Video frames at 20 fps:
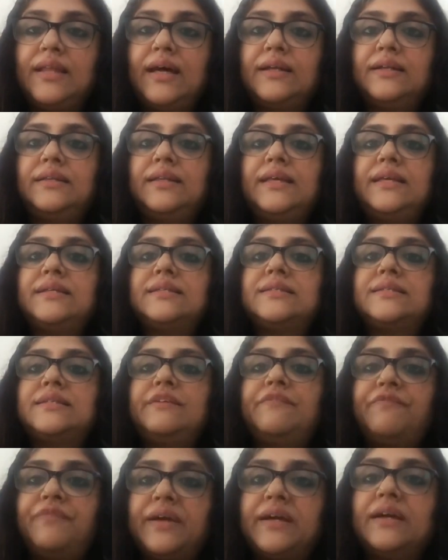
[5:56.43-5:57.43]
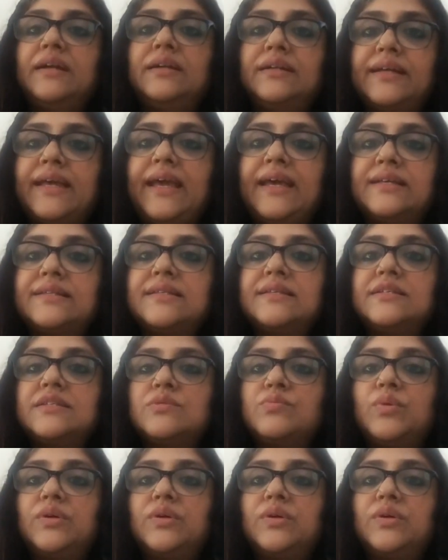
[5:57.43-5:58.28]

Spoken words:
that these difficult cases